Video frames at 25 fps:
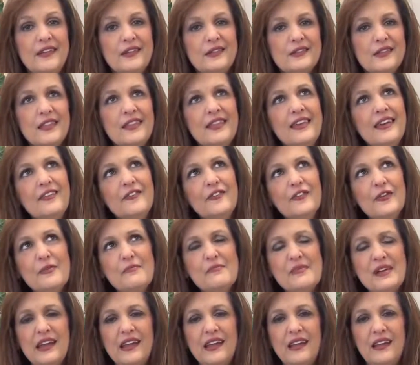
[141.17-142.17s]
So think for a
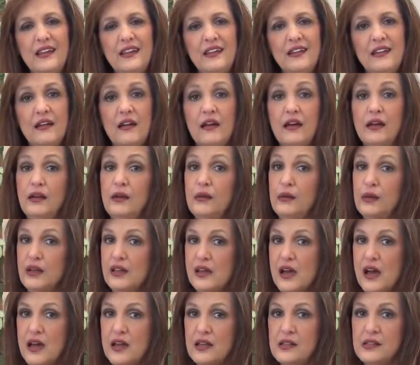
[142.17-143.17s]
minute. Are you a
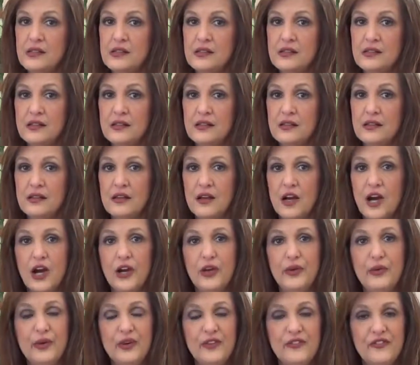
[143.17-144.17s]
yes? Are
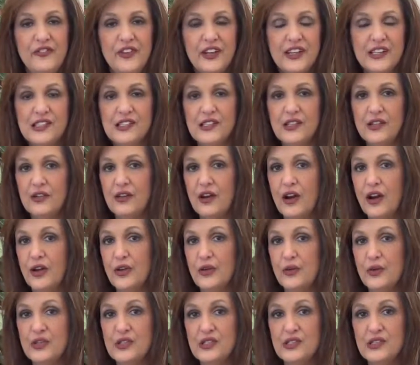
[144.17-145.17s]
you a fixer? Are
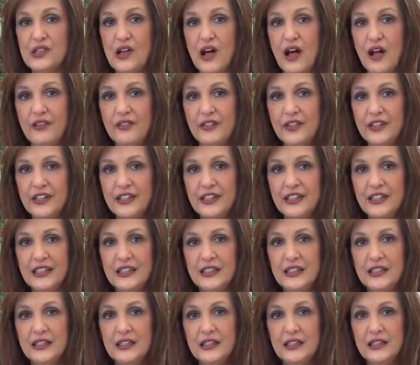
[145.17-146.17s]
you a solver?
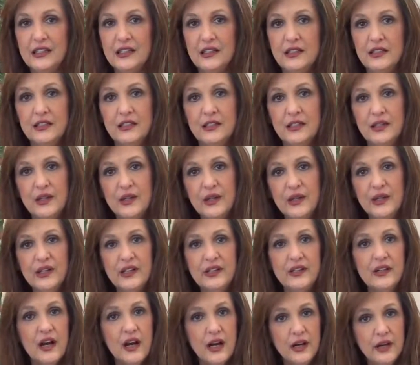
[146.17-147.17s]

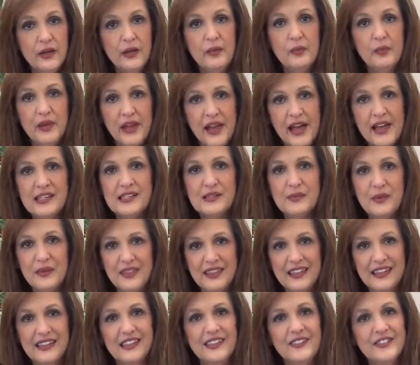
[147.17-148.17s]
Or are you blessed with
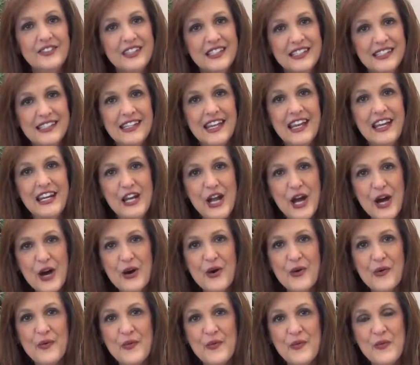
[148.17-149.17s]
the gift to say
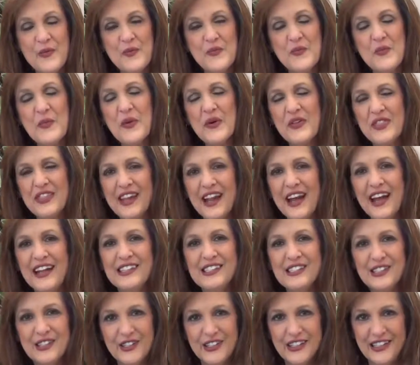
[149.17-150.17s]
no, more than I
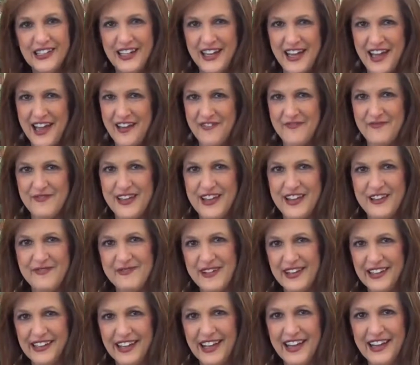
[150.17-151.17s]
certainly have been in
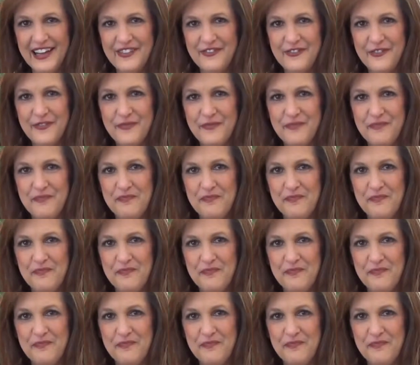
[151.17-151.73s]
my life?